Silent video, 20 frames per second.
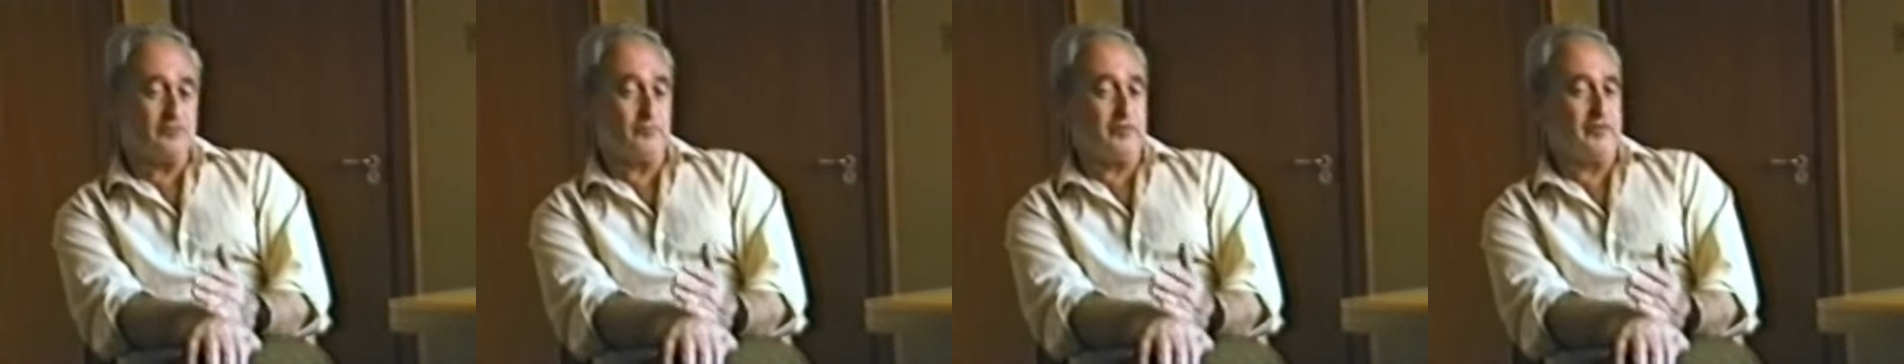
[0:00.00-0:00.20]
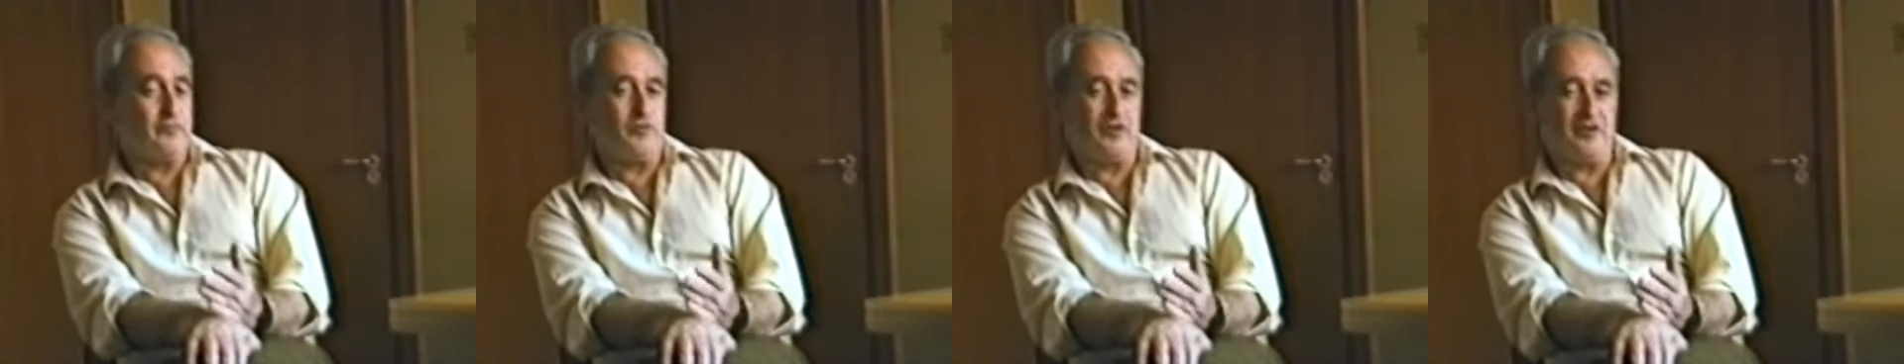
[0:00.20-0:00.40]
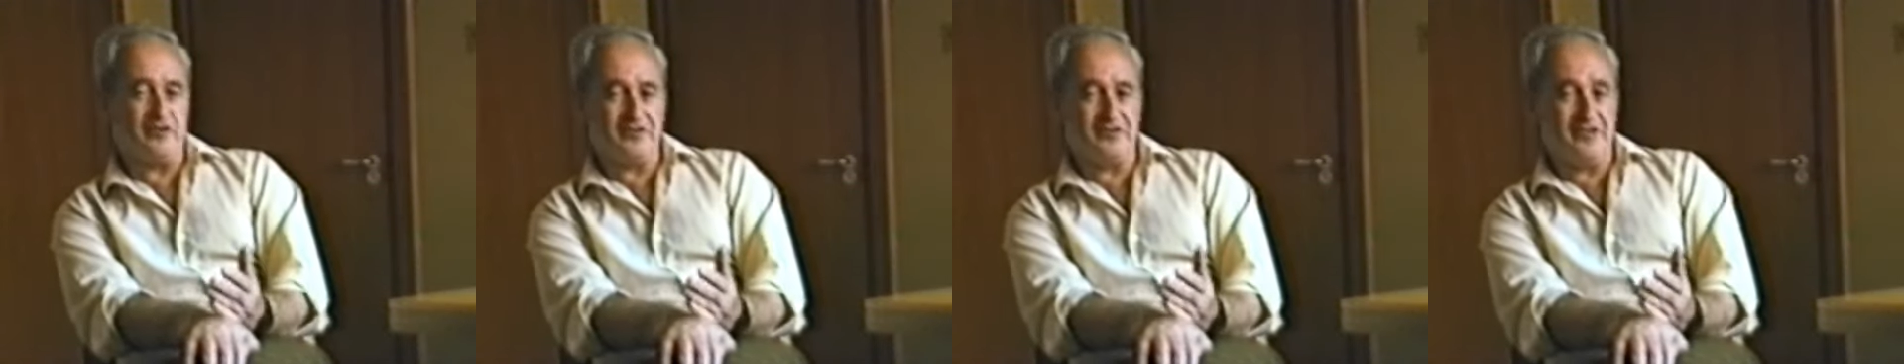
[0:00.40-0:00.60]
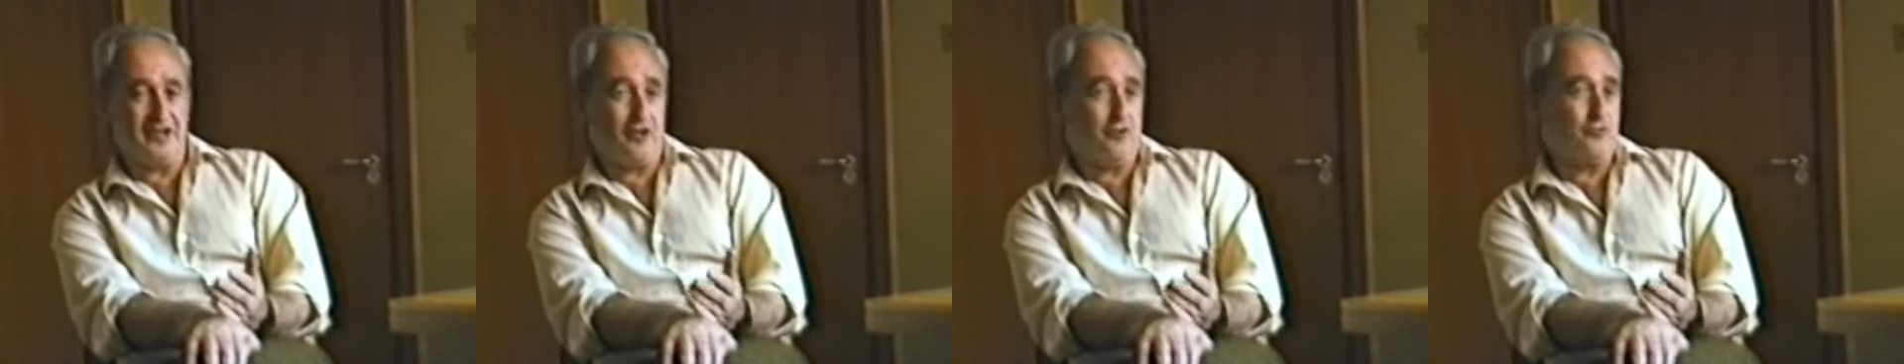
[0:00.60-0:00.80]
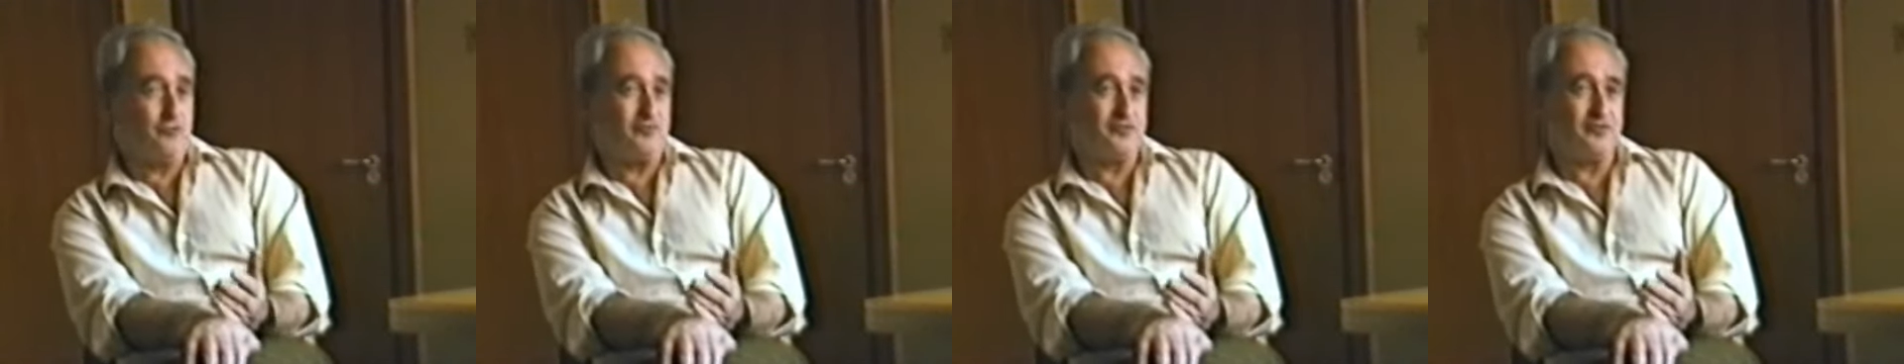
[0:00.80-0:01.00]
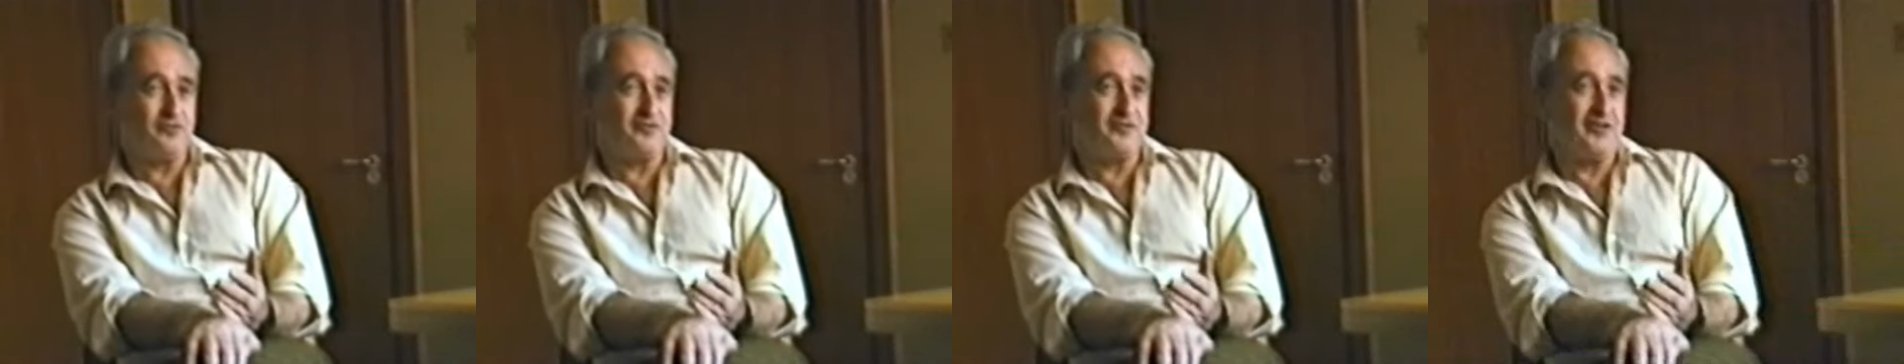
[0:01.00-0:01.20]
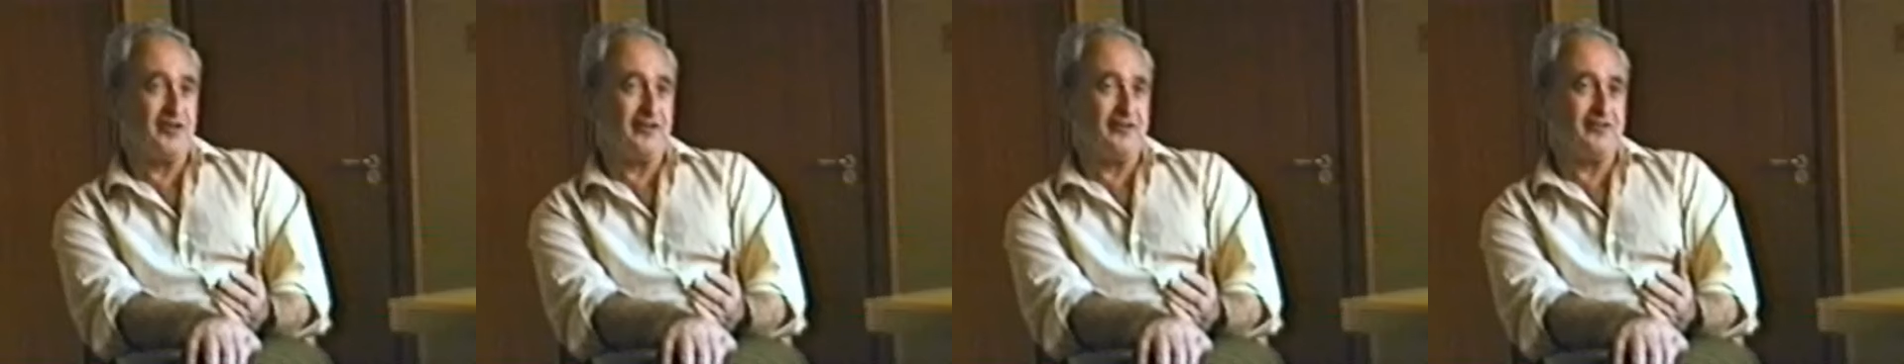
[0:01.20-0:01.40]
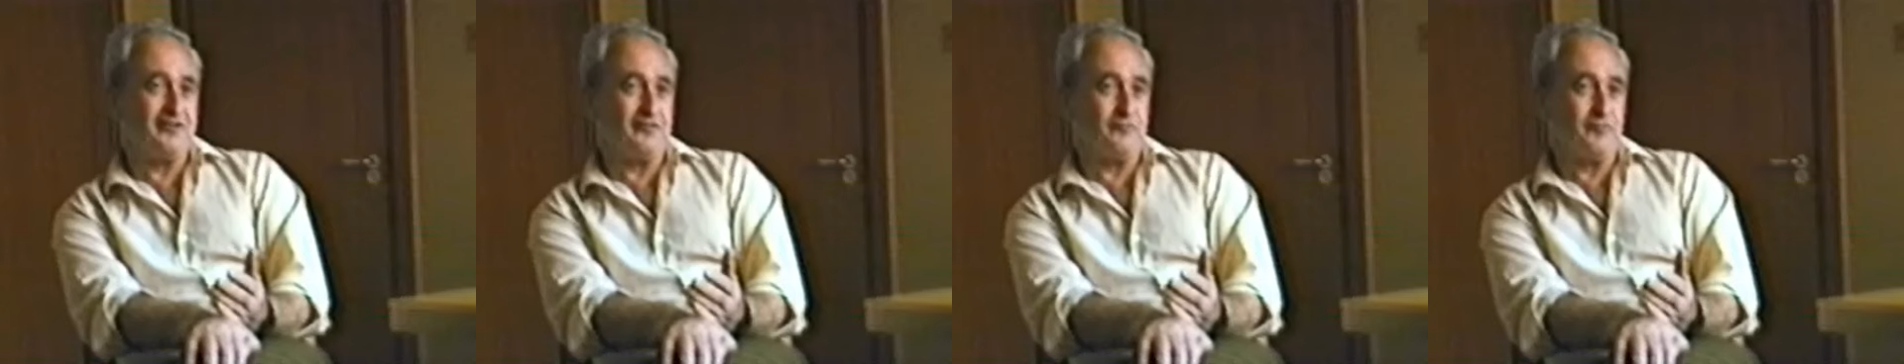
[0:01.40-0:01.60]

we worked in our own society,